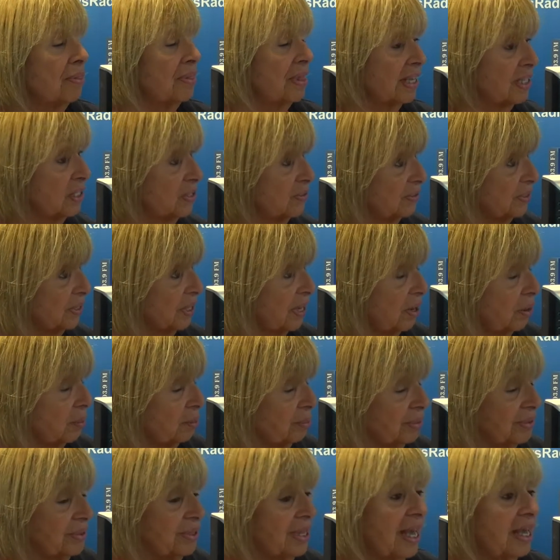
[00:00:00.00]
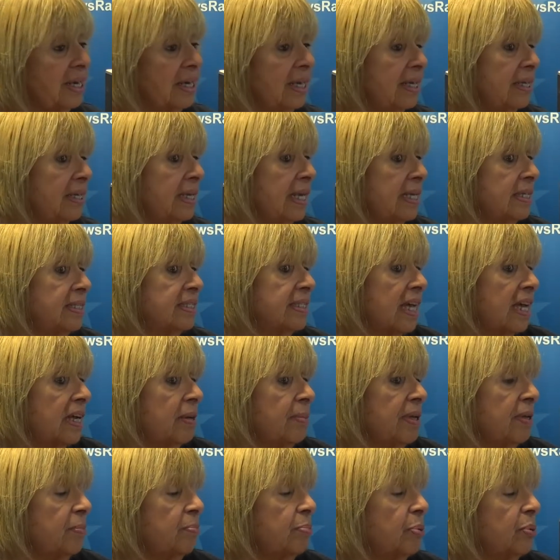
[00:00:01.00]
Thanks for your help with that. And it's got
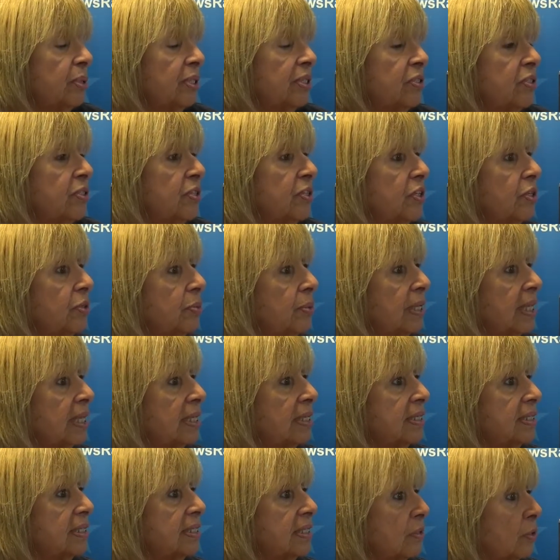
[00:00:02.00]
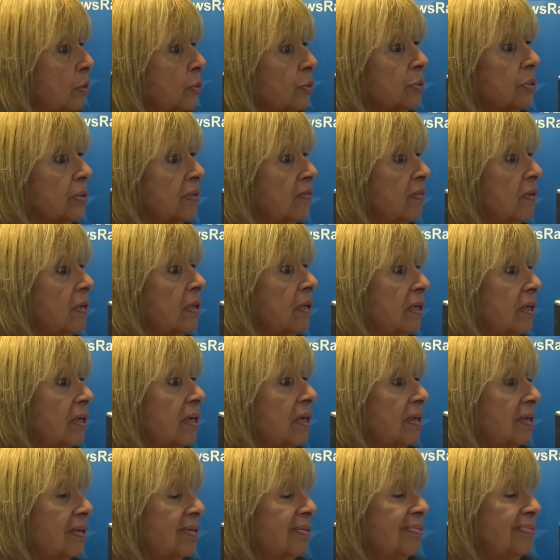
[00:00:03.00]
to be important to you as an owner of
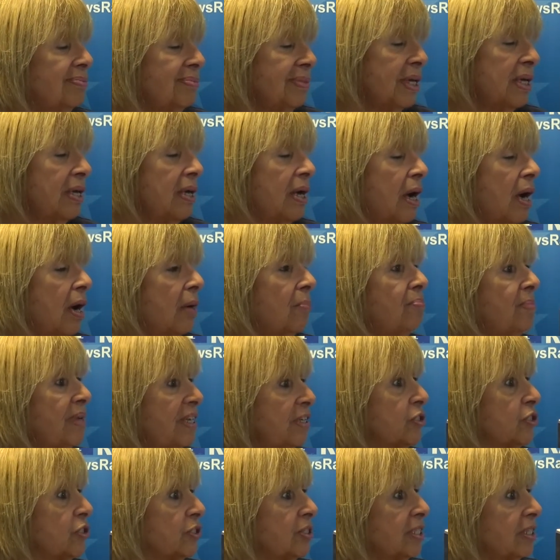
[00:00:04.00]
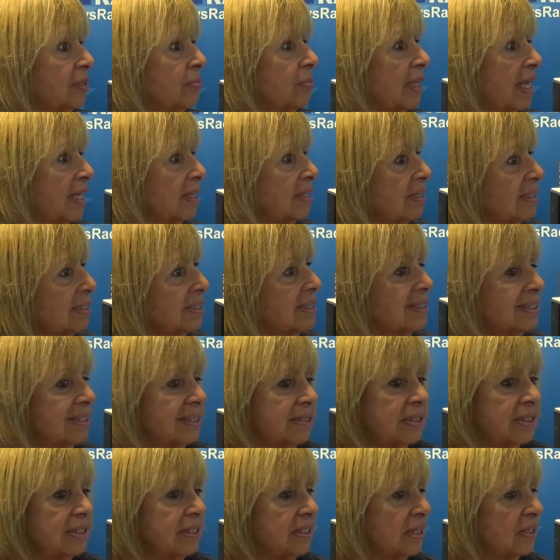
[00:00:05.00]
a major team like
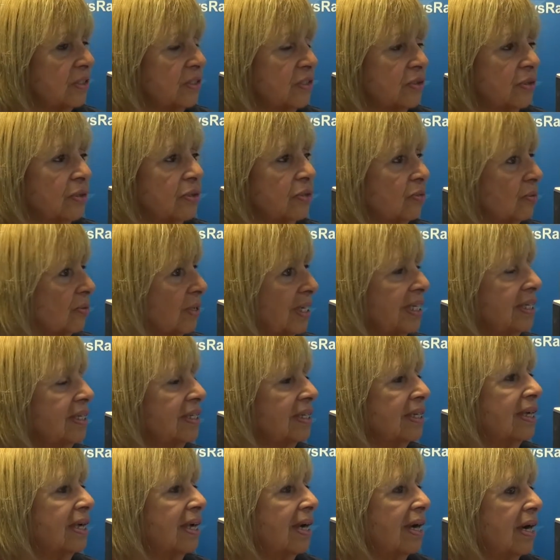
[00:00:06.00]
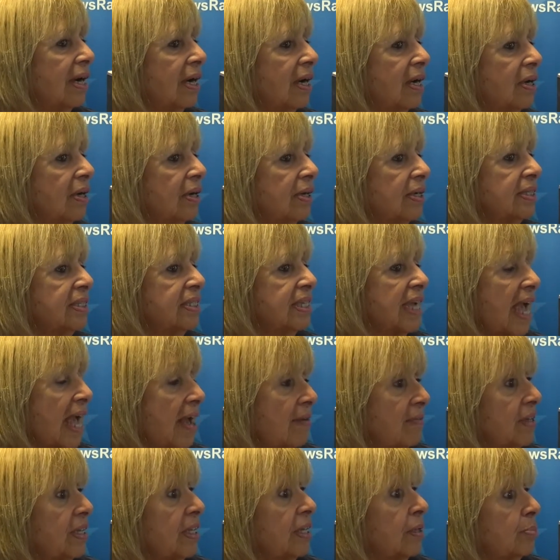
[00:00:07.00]
this. The Ducks are great. To
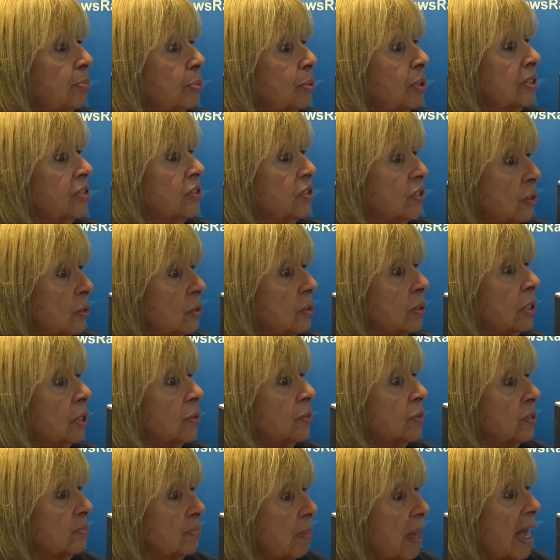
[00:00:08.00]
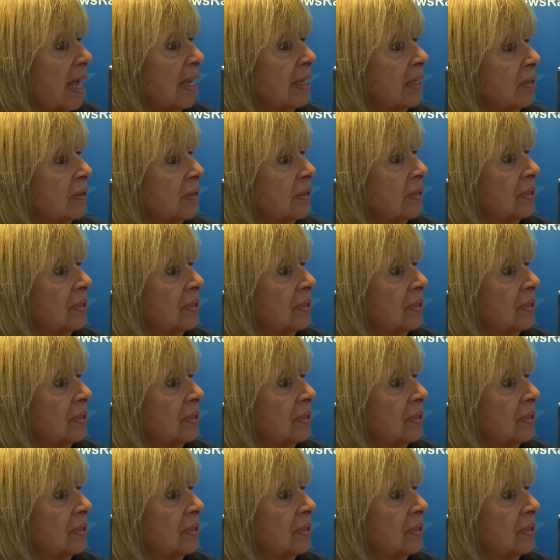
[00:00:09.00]
have an airport so close by.